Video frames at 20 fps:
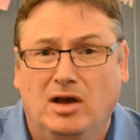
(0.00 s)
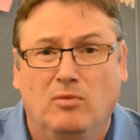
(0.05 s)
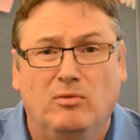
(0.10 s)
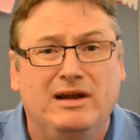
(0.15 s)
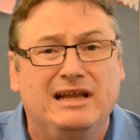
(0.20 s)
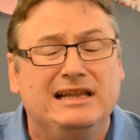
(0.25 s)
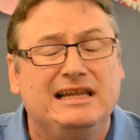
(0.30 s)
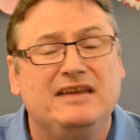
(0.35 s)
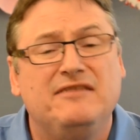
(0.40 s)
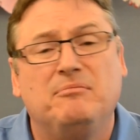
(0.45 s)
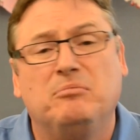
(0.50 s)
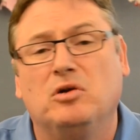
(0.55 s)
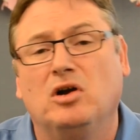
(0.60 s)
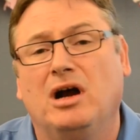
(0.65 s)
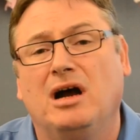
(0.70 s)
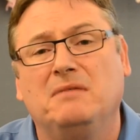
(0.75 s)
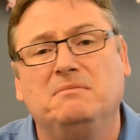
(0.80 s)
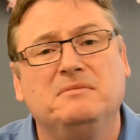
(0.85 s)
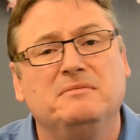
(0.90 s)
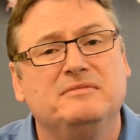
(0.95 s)
We leave
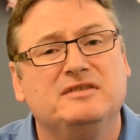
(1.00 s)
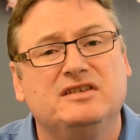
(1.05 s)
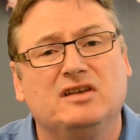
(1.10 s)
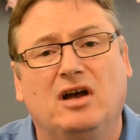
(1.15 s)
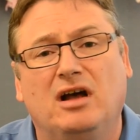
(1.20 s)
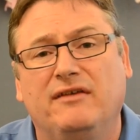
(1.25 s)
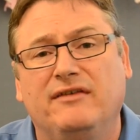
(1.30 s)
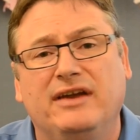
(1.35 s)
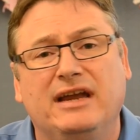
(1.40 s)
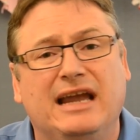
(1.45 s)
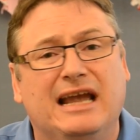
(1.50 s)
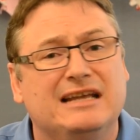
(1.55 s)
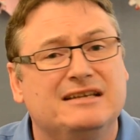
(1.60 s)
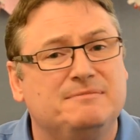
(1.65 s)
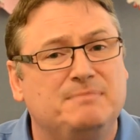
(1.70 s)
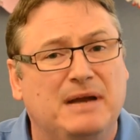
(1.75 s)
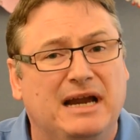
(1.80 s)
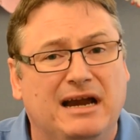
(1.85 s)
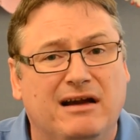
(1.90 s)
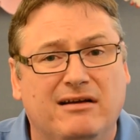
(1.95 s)
problem solving as
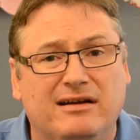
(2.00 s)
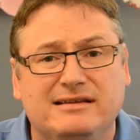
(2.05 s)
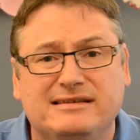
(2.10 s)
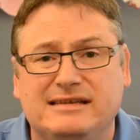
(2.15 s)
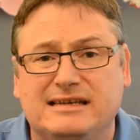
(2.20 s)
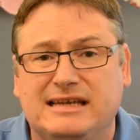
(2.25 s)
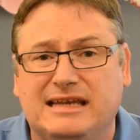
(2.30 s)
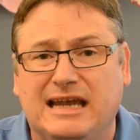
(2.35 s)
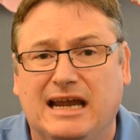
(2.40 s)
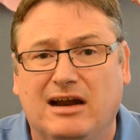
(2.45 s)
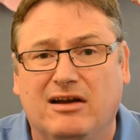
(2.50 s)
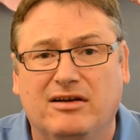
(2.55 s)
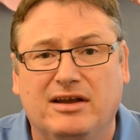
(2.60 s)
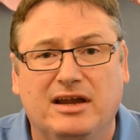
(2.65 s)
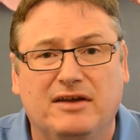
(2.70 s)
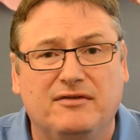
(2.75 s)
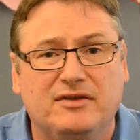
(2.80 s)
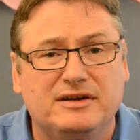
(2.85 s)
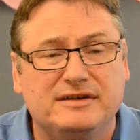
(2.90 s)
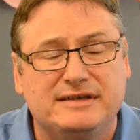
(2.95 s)
parents and
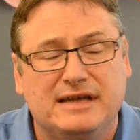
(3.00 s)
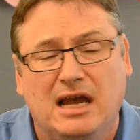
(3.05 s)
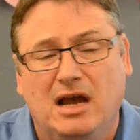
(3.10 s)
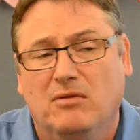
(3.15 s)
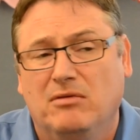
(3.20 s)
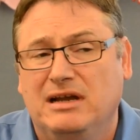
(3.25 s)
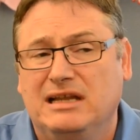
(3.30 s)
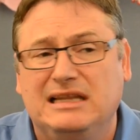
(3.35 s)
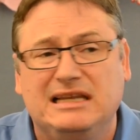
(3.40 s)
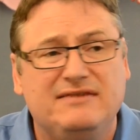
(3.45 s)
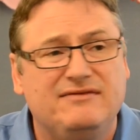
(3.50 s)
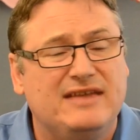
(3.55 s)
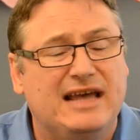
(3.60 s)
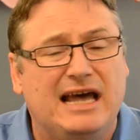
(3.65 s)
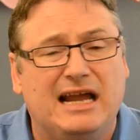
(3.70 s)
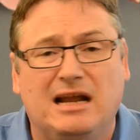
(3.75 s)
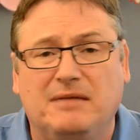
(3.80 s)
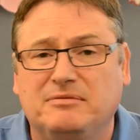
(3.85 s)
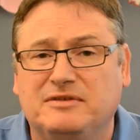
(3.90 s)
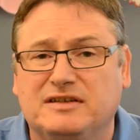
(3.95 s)
caregivers, we leave
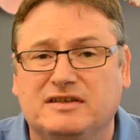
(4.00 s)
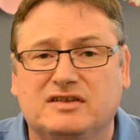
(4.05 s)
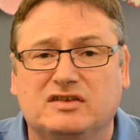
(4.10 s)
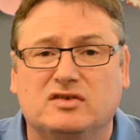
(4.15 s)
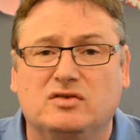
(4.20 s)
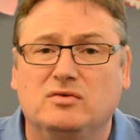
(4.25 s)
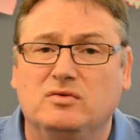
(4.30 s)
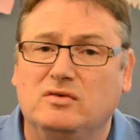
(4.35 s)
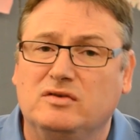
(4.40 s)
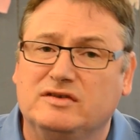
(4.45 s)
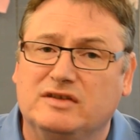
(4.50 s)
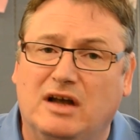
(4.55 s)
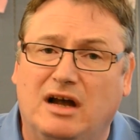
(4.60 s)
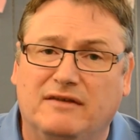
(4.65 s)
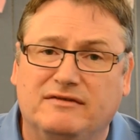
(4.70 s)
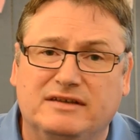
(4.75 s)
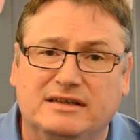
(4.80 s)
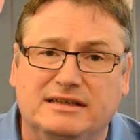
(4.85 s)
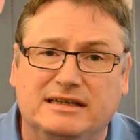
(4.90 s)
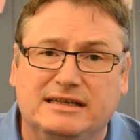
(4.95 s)
that up to schools
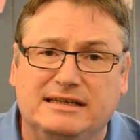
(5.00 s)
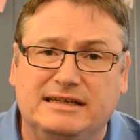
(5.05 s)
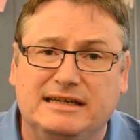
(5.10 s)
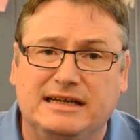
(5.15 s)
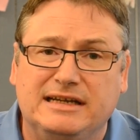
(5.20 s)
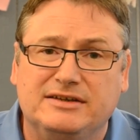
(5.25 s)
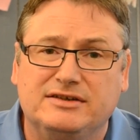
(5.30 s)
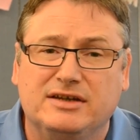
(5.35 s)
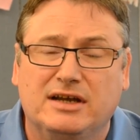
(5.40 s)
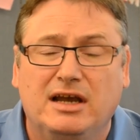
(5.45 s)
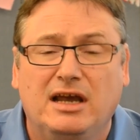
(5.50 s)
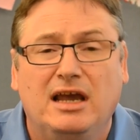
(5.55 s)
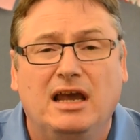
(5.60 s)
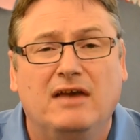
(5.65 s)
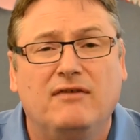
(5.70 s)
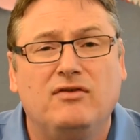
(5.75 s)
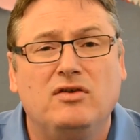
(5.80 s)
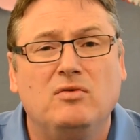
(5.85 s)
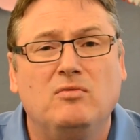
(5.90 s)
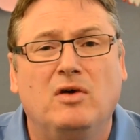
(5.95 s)
often to teach.
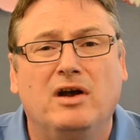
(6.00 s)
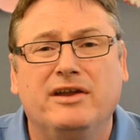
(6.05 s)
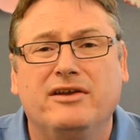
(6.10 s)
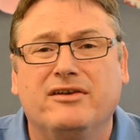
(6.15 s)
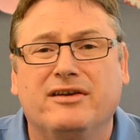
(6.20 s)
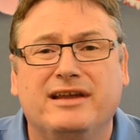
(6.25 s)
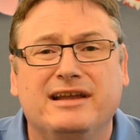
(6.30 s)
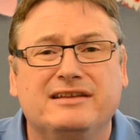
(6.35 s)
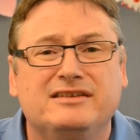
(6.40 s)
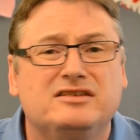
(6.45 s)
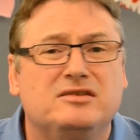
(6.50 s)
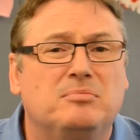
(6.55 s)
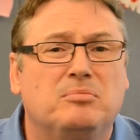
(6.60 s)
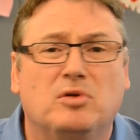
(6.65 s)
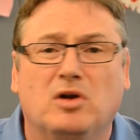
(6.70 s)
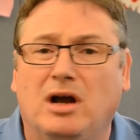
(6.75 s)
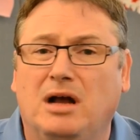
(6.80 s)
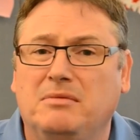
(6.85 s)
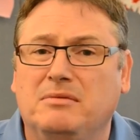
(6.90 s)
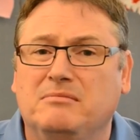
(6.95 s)
If you want your kids to
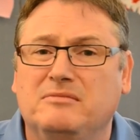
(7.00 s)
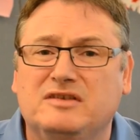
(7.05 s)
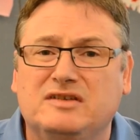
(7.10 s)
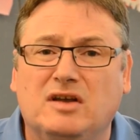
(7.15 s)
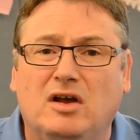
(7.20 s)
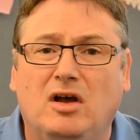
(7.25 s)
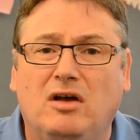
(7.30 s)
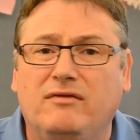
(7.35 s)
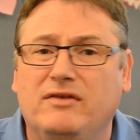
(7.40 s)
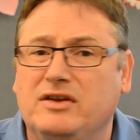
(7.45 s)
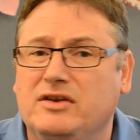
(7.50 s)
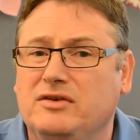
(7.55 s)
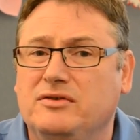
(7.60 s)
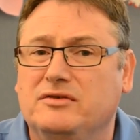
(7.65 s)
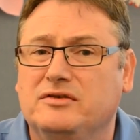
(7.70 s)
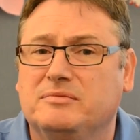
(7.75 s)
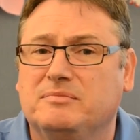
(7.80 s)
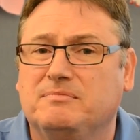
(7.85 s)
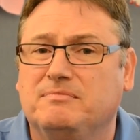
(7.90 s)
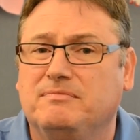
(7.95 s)
problem solve and
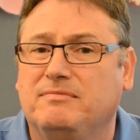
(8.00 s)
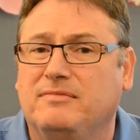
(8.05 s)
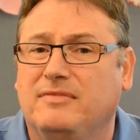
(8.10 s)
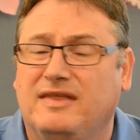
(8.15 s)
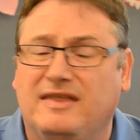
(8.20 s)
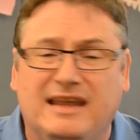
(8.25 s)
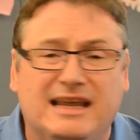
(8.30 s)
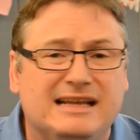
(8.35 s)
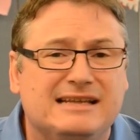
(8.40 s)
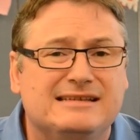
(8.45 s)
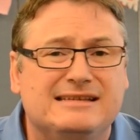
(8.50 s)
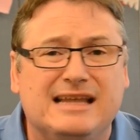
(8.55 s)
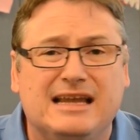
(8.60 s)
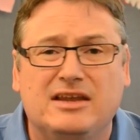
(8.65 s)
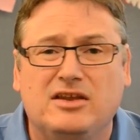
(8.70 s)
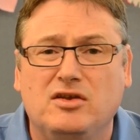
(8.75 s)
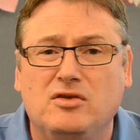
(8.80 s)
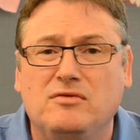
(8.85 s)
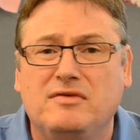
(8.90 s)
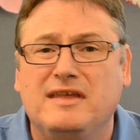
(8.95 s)
use things
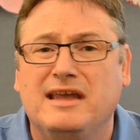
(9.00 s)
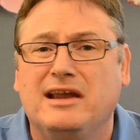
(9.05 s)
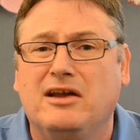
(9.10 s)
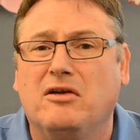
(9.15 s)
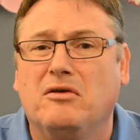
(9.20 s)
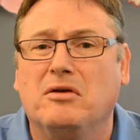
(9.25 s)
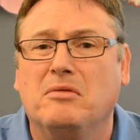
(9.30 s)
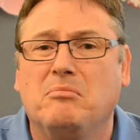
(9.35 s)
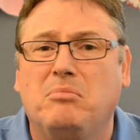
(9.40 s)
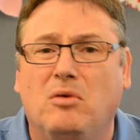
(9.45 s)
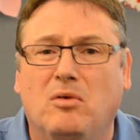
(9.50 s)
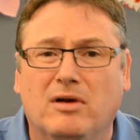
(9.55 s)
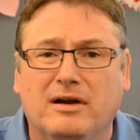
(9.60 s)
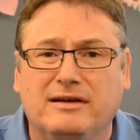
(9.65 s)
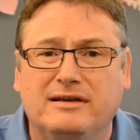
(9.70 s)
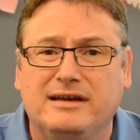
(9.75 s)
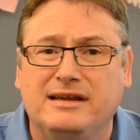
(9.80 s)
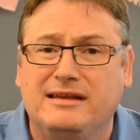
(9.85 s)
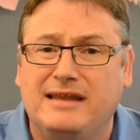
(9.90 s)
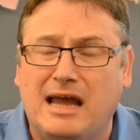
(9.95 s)
that you think are
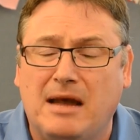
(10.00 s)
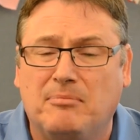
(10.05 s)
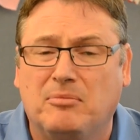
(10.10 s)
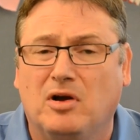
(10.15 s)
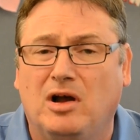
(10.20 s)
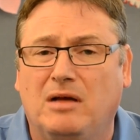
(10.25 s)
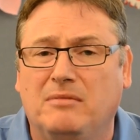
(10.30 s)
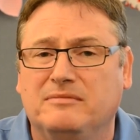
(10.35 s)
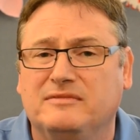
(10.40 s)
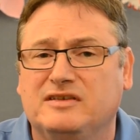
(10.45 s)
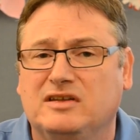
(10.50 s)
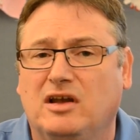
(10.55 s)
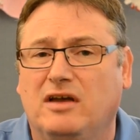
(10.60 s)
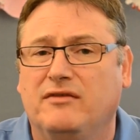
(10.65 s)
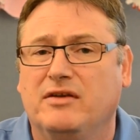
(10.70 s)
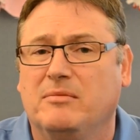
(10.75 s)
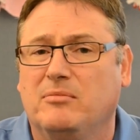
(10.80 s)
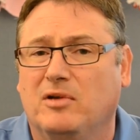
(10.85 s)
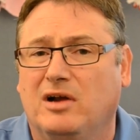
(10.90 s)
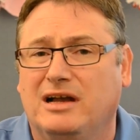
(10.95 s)
important in that problem
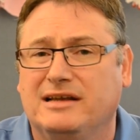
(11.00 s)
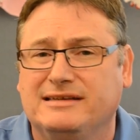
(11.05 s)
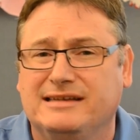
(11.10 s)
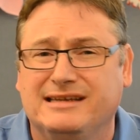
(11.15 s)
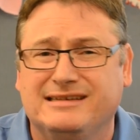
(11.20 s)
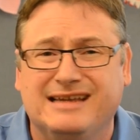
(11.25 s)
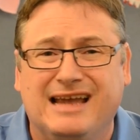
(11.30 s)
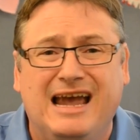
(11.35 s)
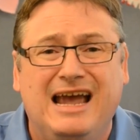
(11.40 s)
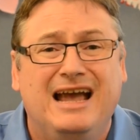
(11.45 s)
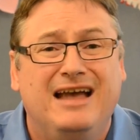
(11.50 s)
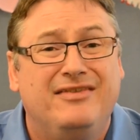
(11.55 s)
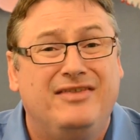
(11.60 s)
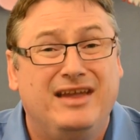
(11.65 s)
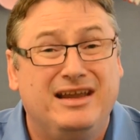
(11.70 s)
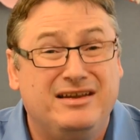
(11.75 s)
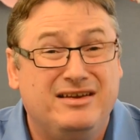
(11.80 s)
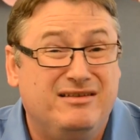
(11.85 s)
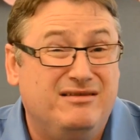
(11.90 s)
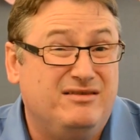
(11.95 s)
solving process,
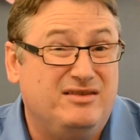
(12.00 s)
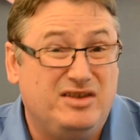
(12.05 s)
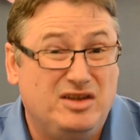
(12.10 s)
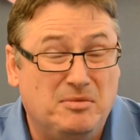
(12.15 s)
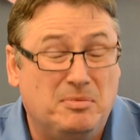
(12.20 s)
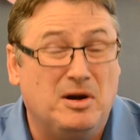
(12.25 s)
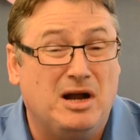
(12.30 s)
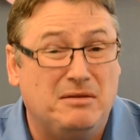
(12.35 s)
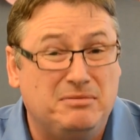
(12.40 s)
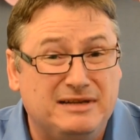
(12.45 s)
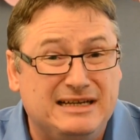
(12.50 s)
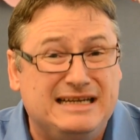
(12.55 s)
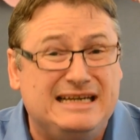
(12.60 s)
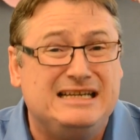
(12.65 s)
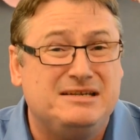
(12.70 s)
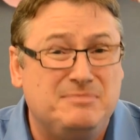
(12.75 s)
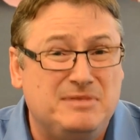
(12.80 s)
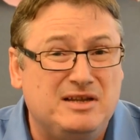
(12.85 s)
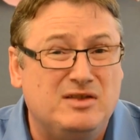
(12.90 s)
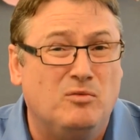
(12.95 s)
then you probably
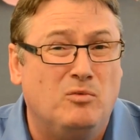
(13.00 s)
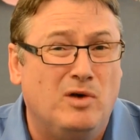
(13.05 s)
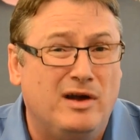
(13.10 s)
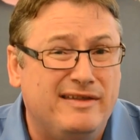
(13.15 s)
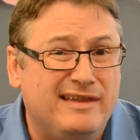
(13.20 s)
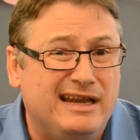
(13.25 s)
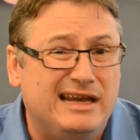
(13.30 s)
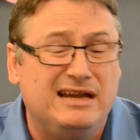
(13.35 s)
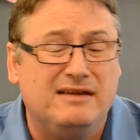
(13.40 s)
need to be the one that